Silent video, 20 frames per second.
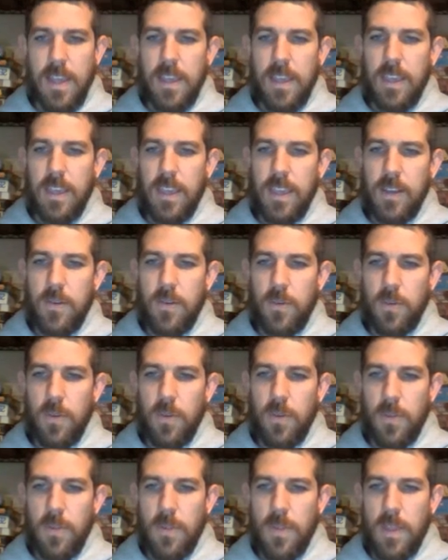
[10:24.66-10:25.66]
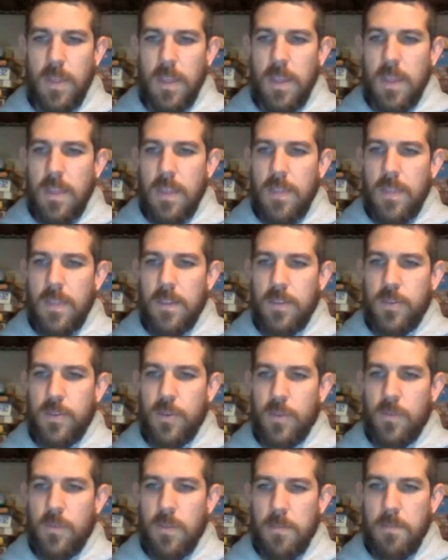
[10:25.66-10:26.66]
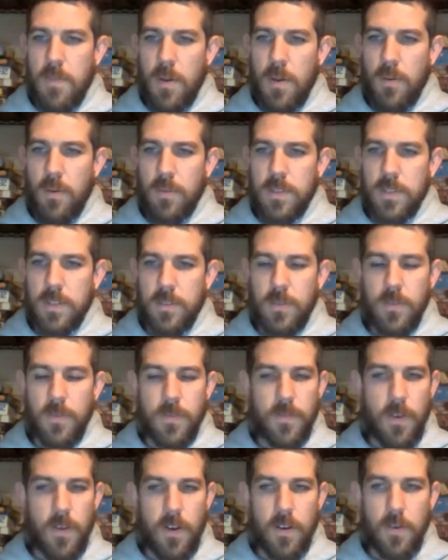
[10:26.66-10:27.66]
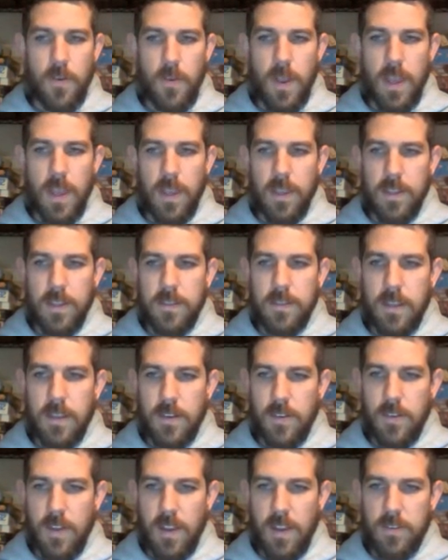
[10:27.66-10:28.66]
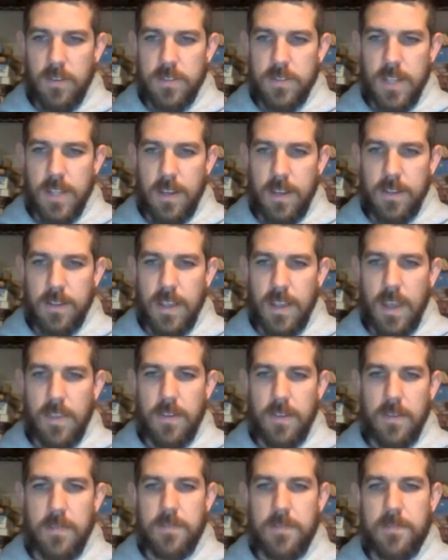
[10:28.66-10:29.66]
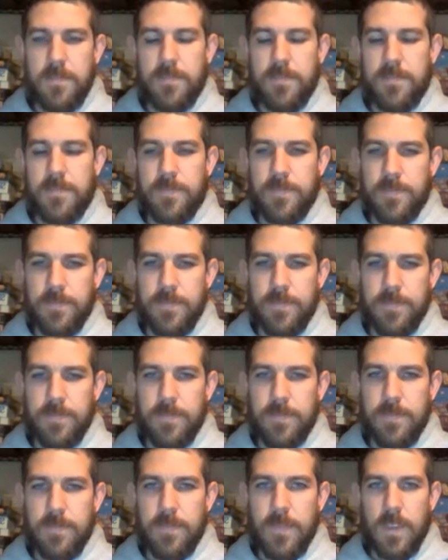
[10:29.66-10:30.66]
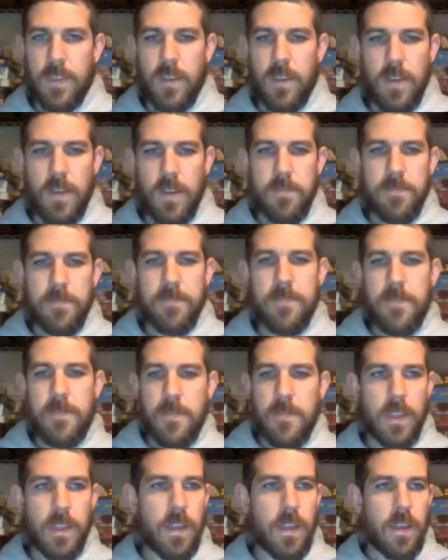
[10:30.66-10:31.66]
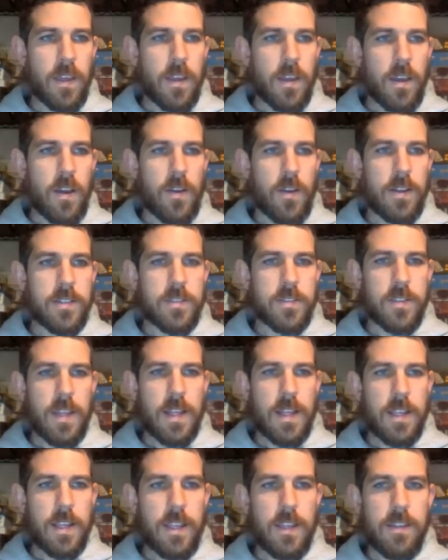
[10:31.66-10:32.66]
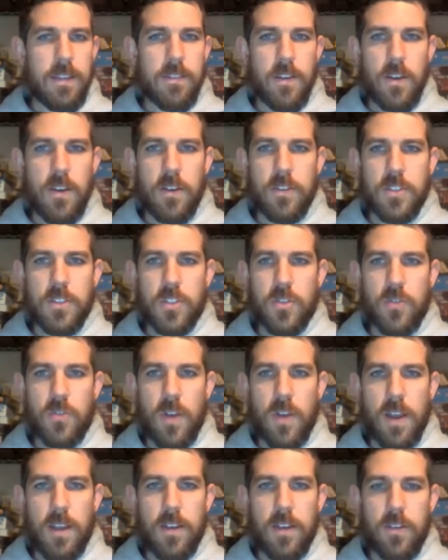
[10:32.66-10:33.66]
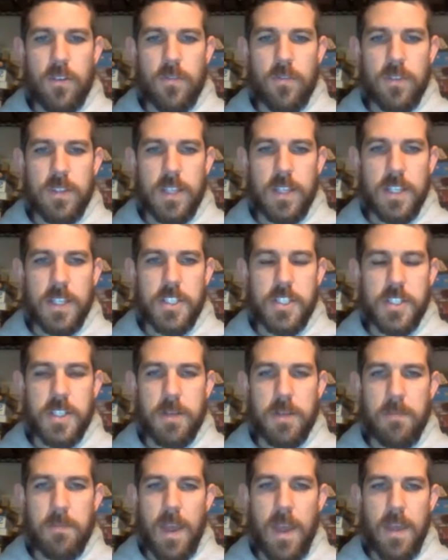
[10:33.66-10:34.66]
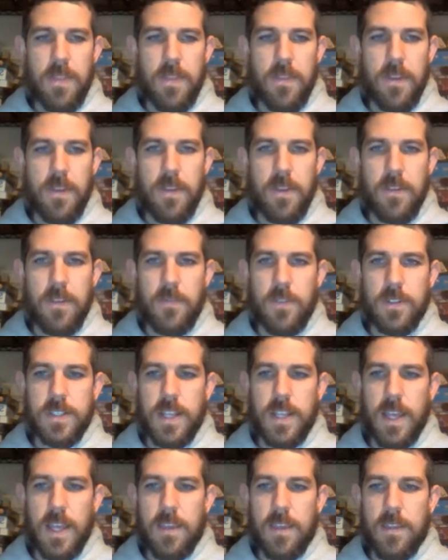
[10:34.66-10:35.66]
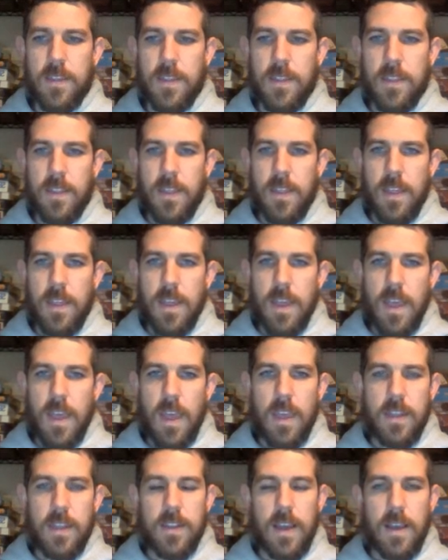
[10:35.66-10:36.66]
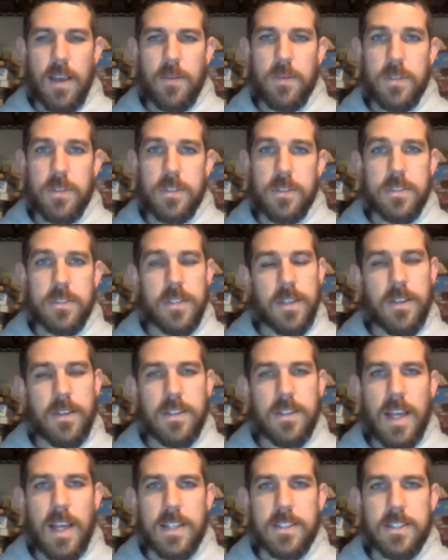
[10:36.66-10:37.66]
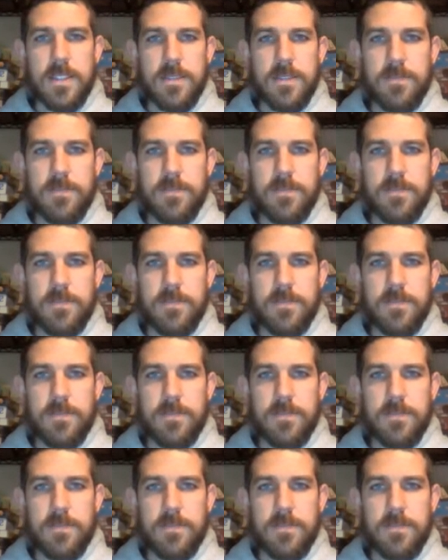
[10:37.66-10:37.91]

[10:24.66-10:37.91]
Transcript: equal the two far away interior angles added together. Okay? All right, so that is our triangle relationship math for today, and I will see you in class.